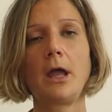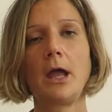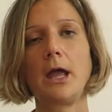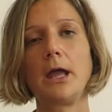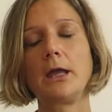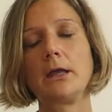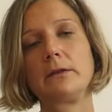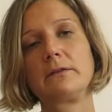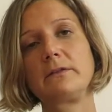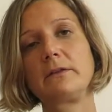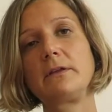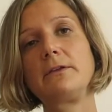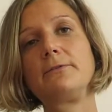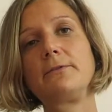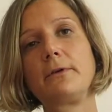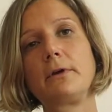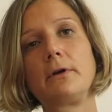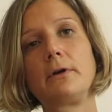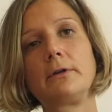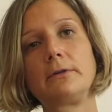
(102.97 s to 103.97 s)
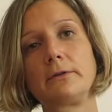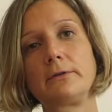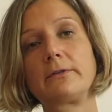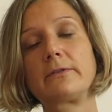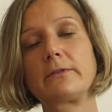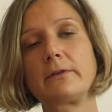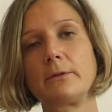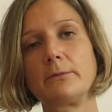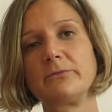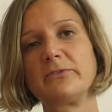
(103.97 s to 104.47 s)
and even
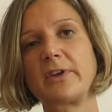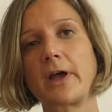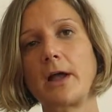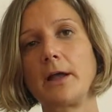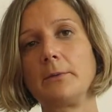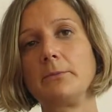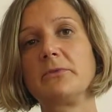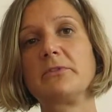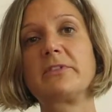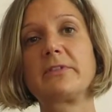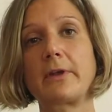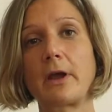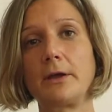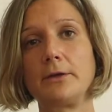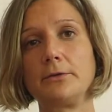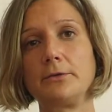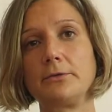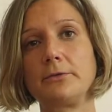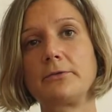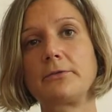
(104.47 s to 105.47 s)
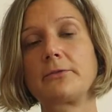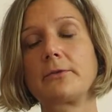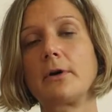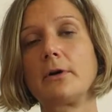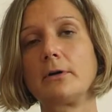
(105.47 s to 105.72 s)
sometimes sinus